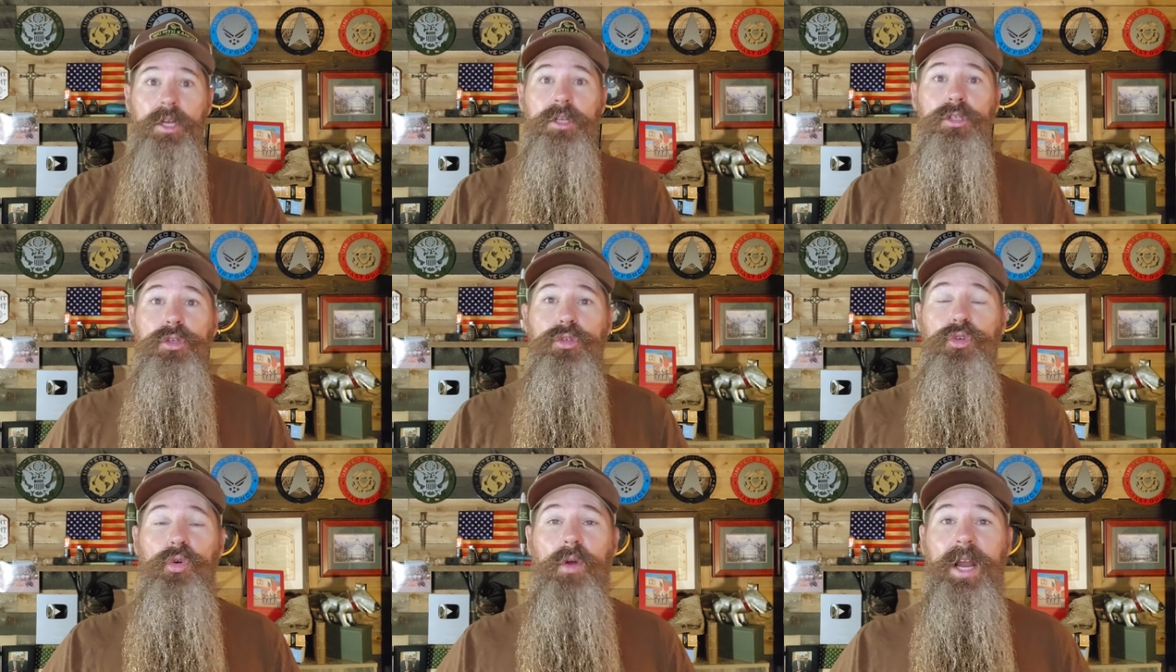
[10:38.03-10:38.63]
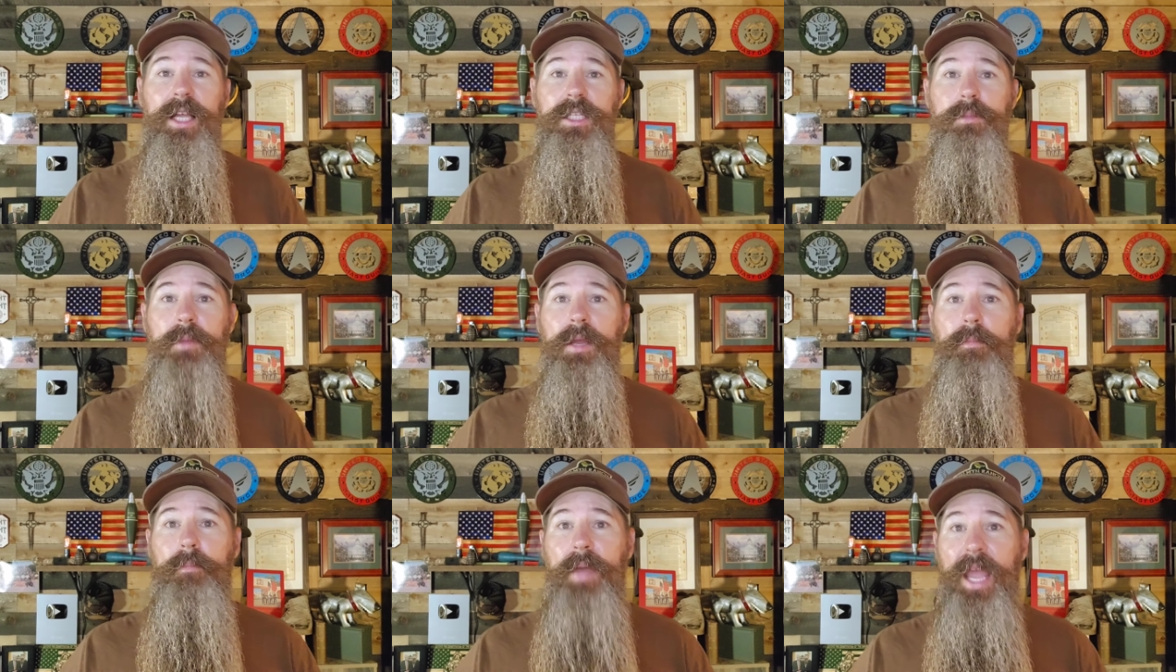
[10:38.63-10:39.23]
to
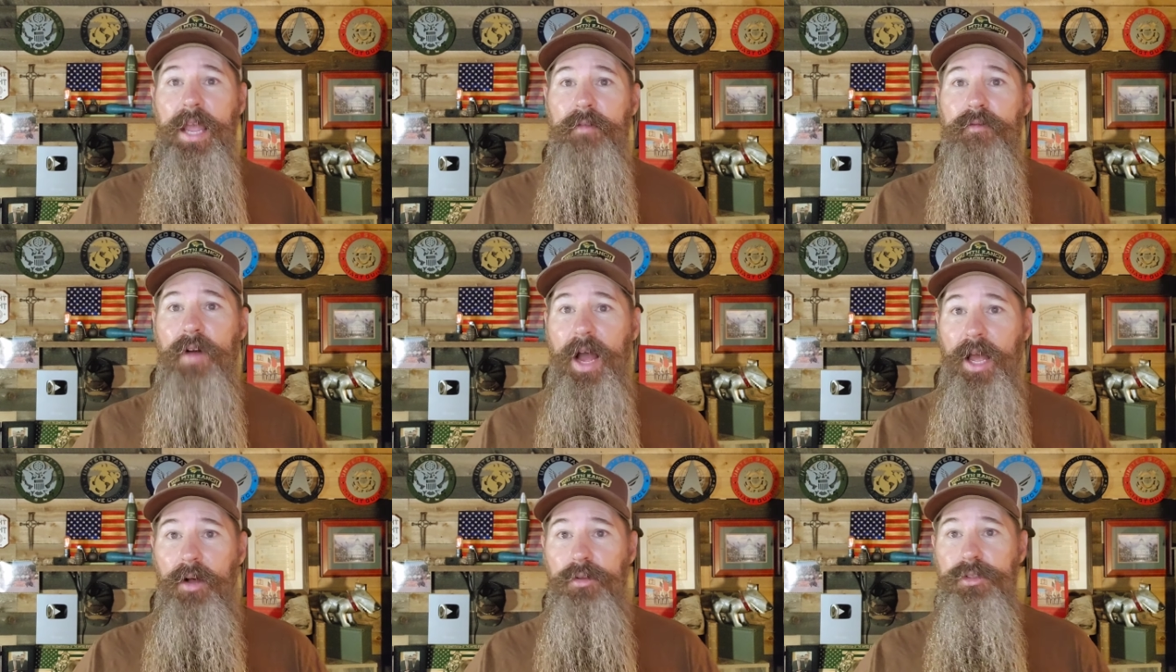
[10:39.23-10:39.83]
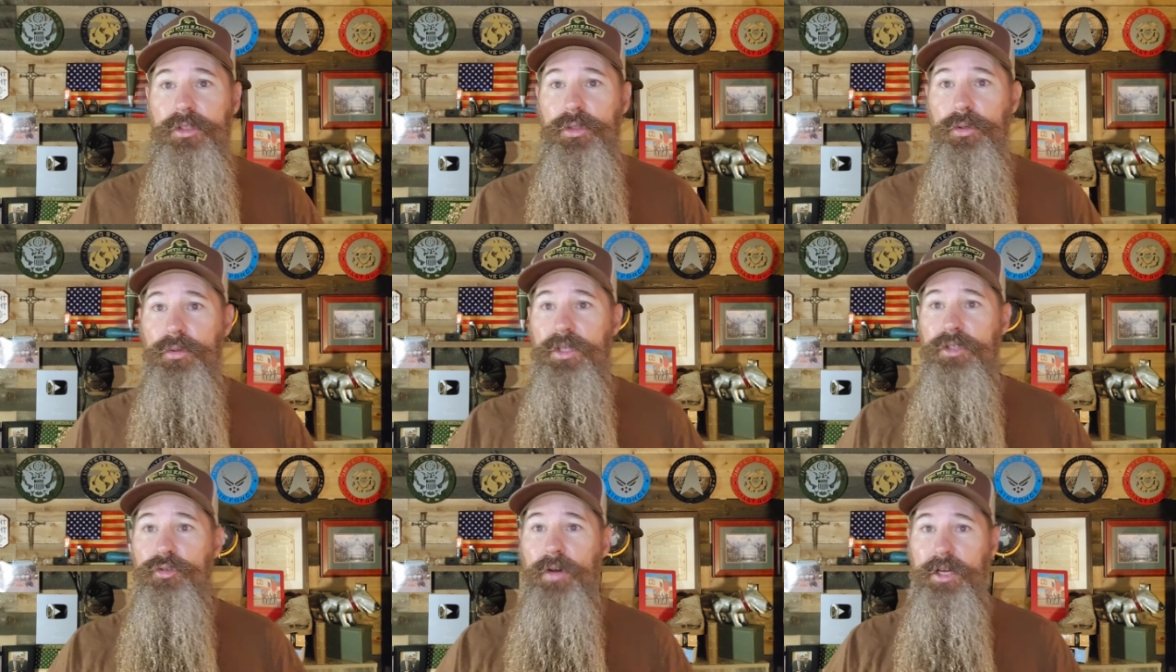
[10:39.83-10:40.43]
transmit pay files to
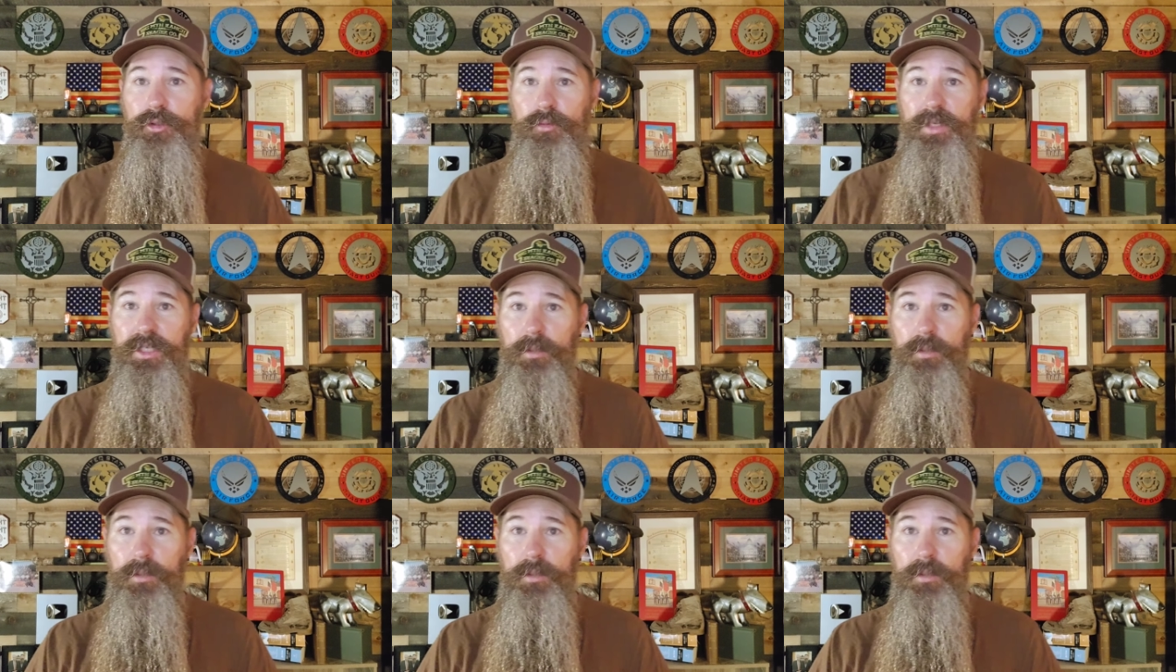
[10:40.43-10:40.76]
the Treasury